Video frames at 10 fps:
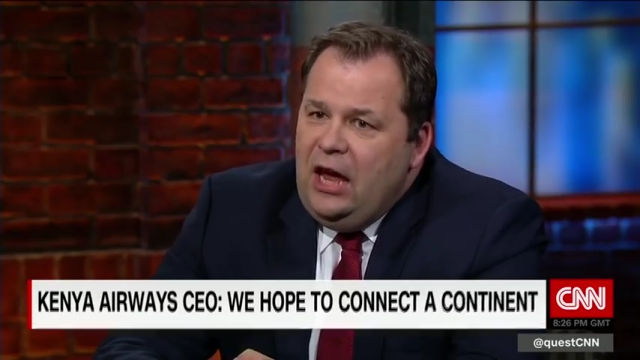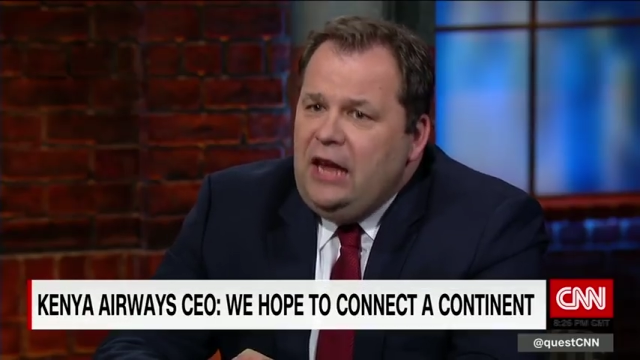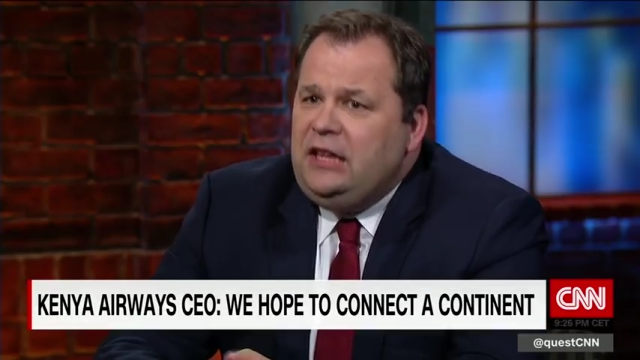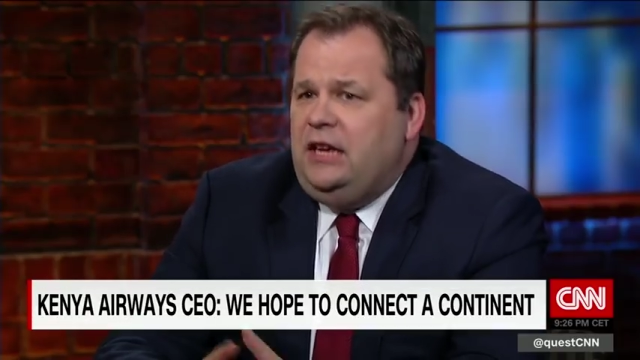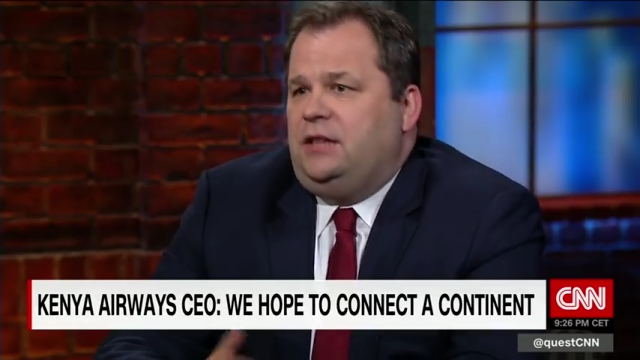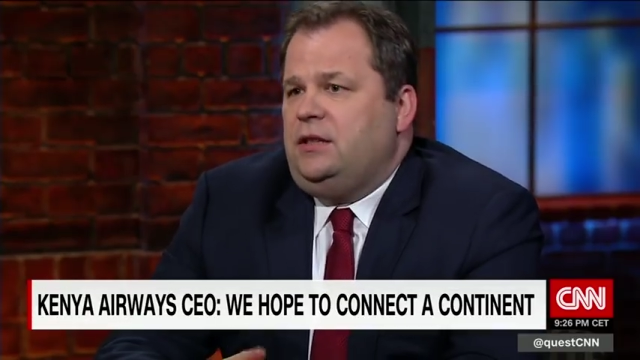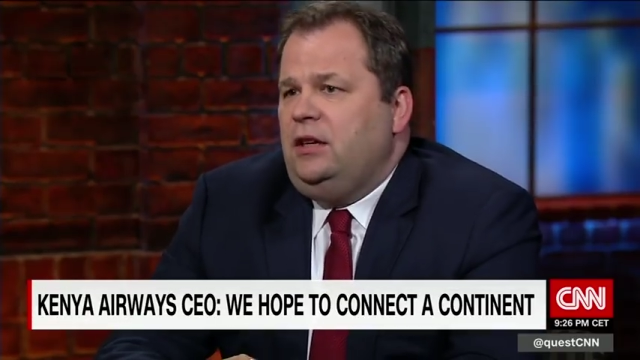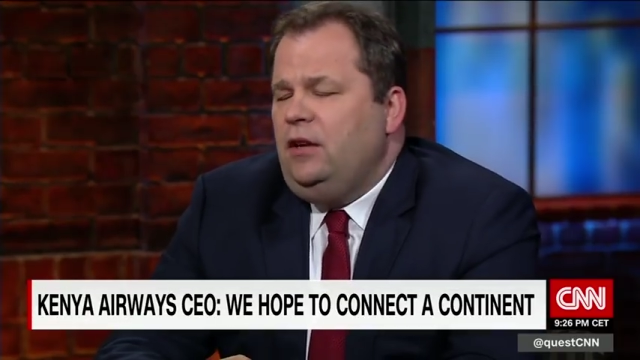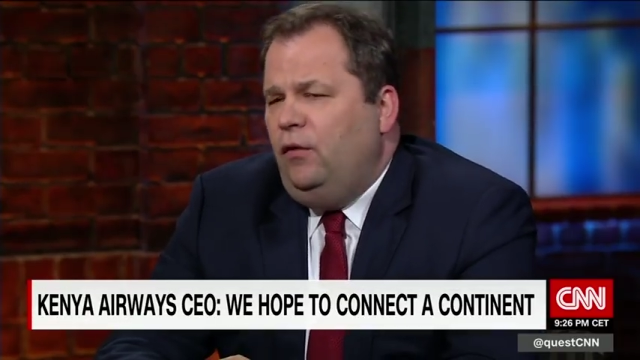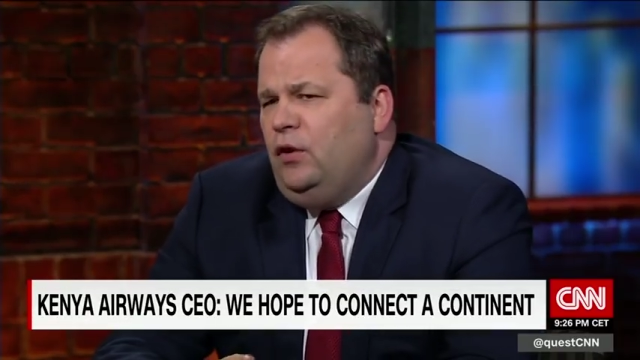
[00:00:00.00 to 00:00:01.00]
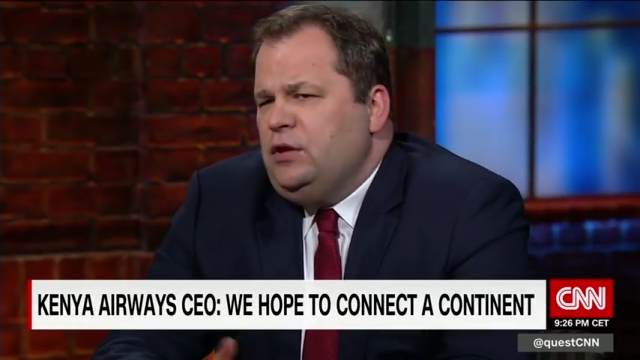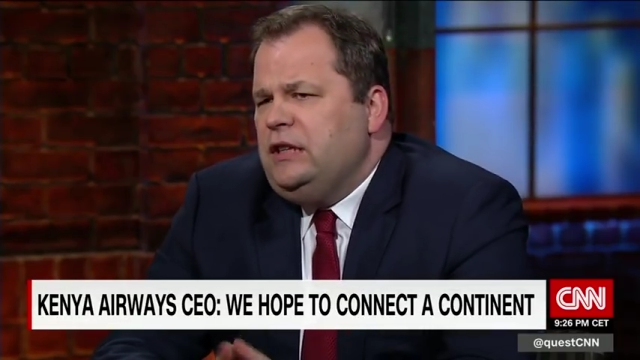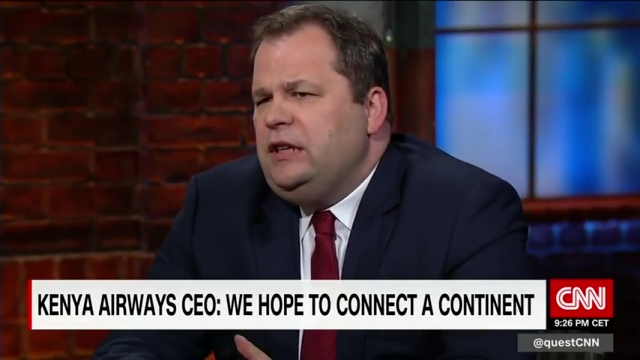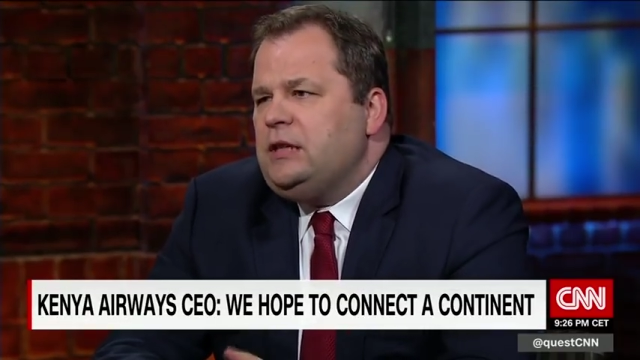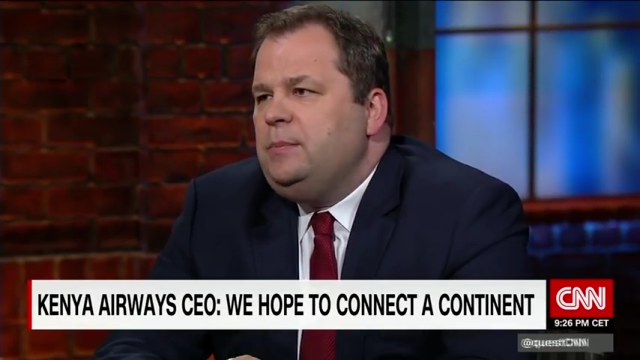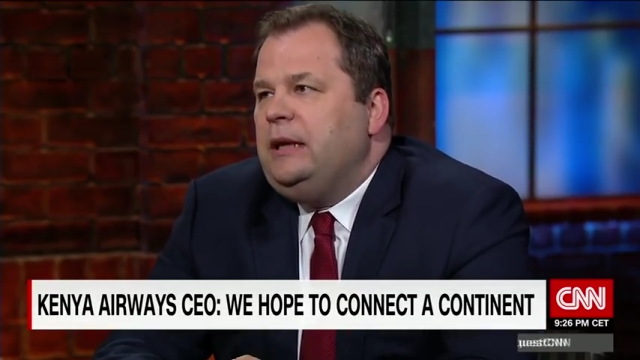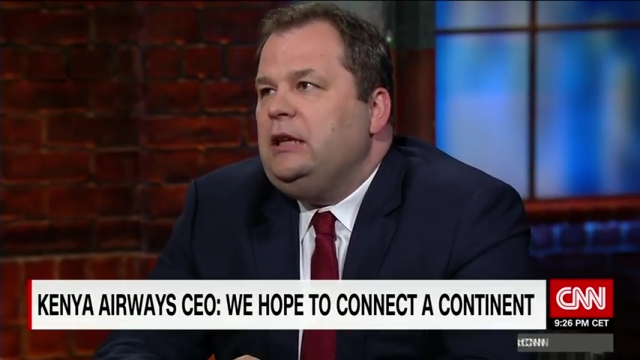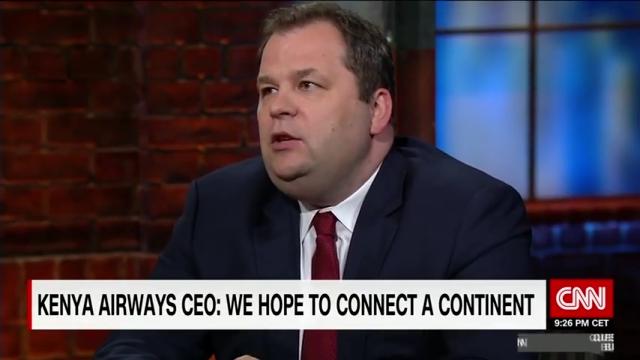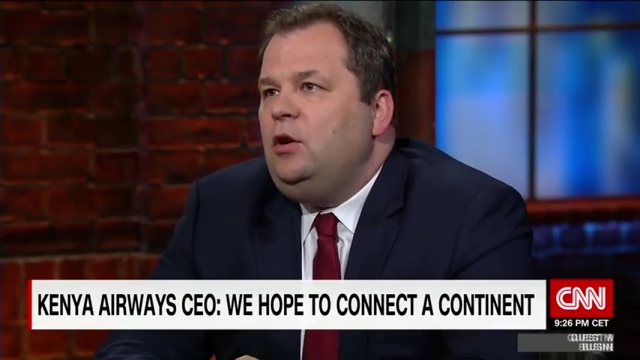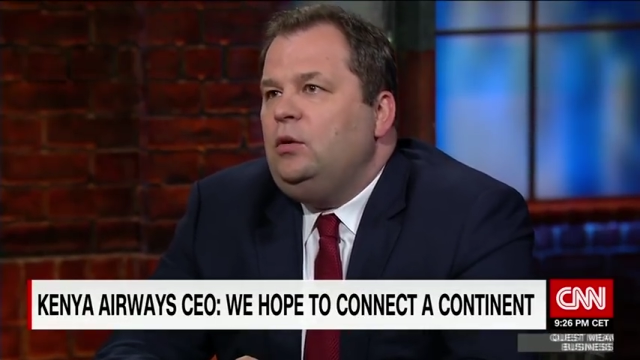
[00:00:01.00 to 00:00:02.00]
It is. of course it is. But
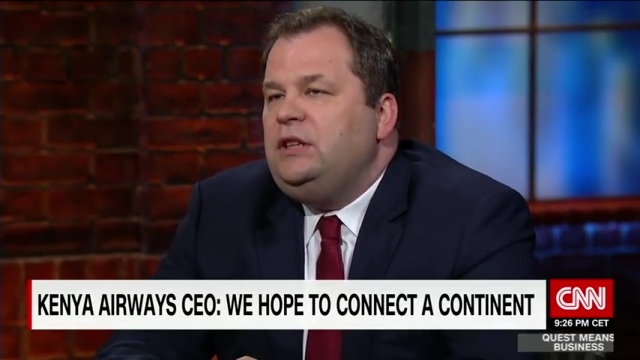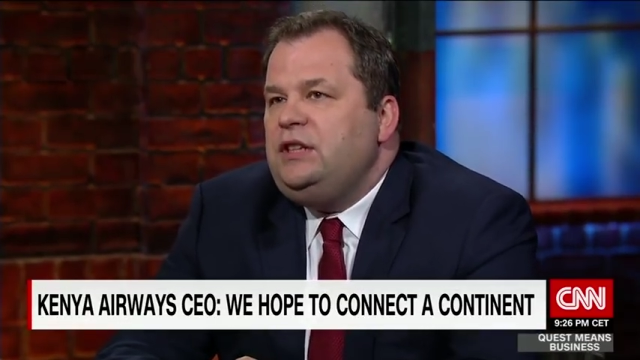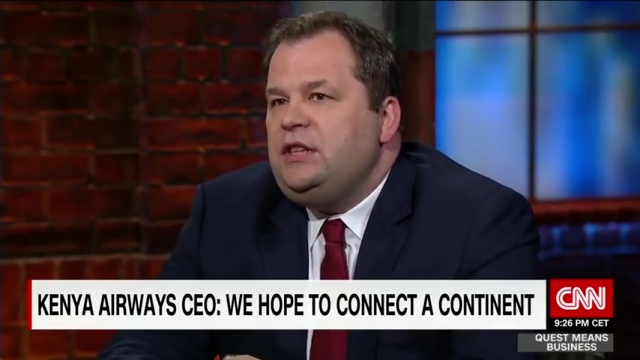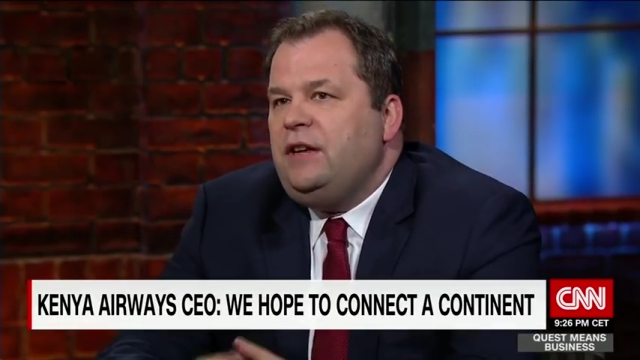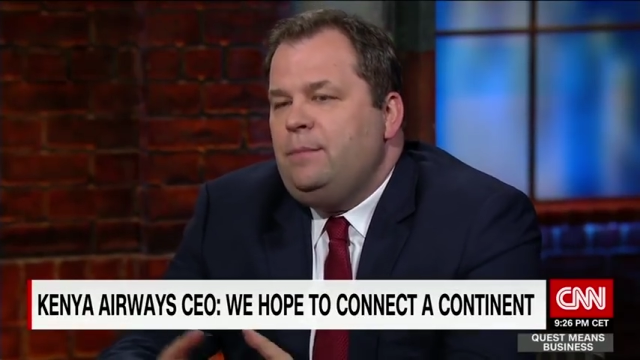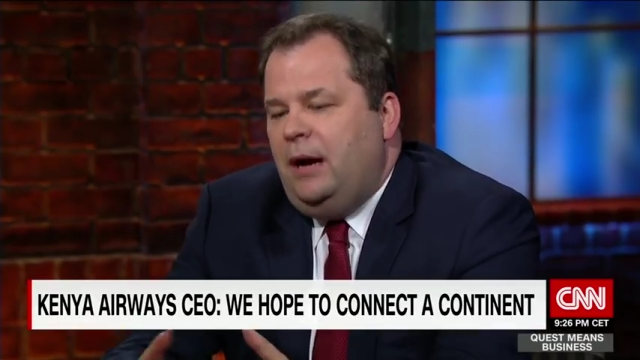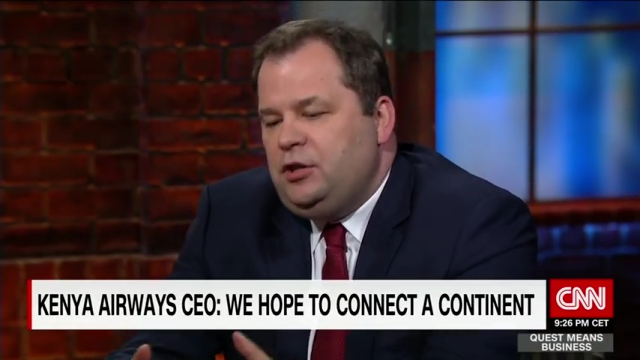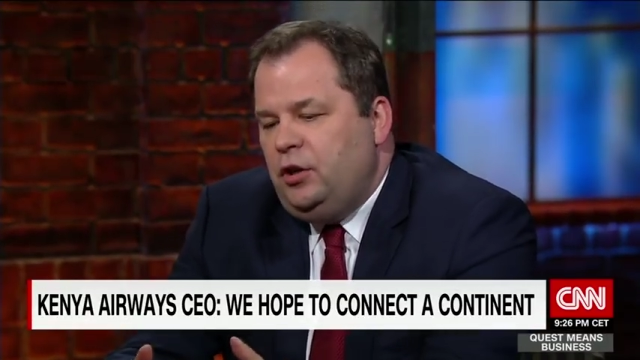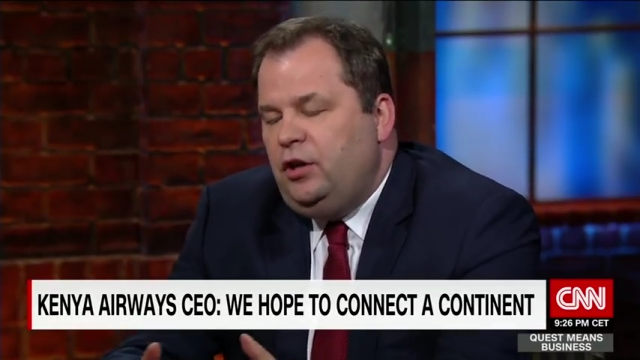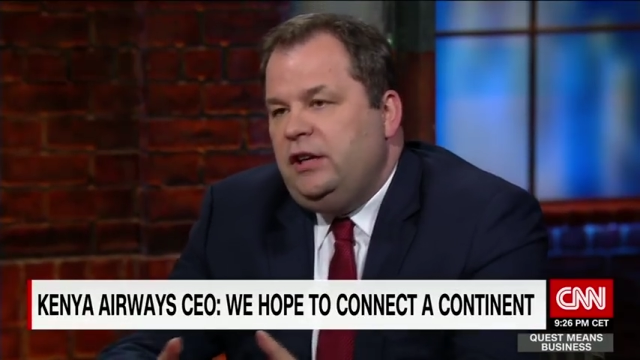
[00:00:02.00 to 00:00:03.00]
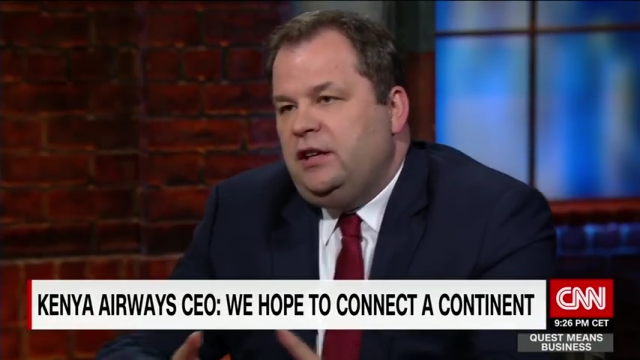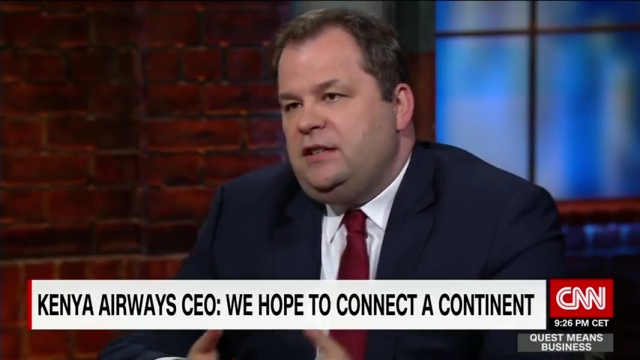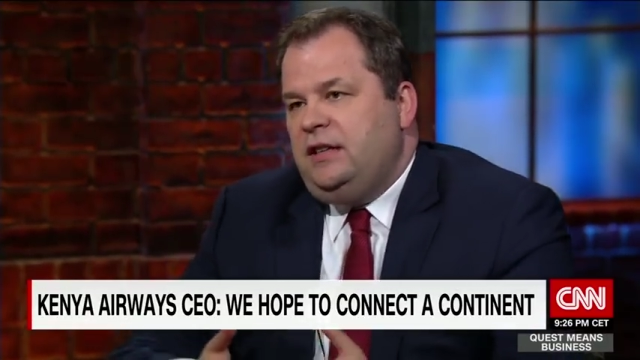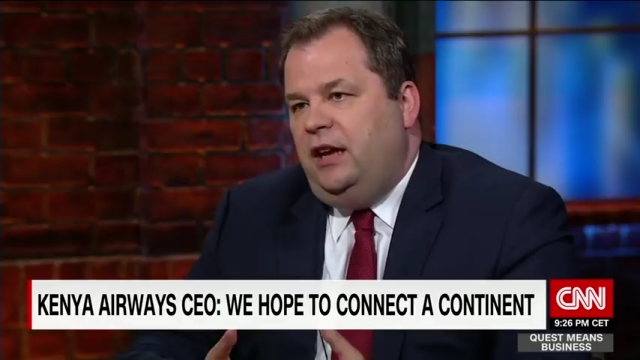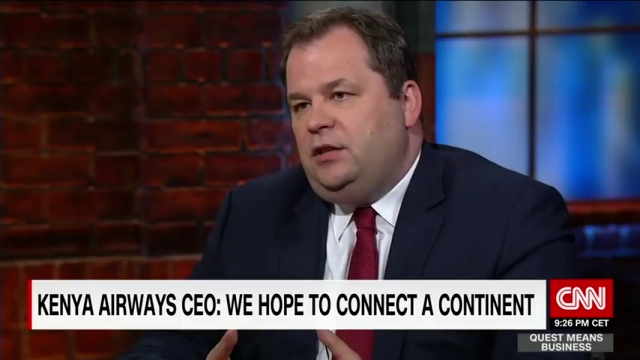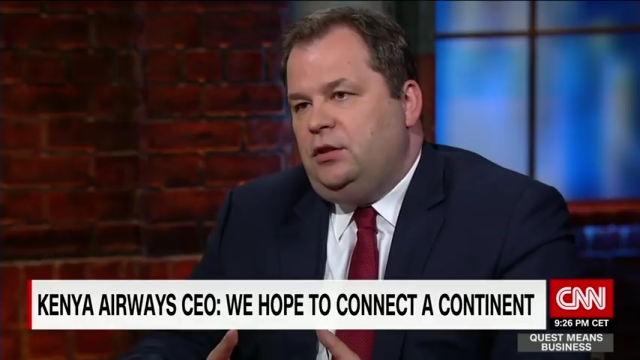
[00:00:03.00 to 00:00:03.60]
you know, this is a much earlier stage.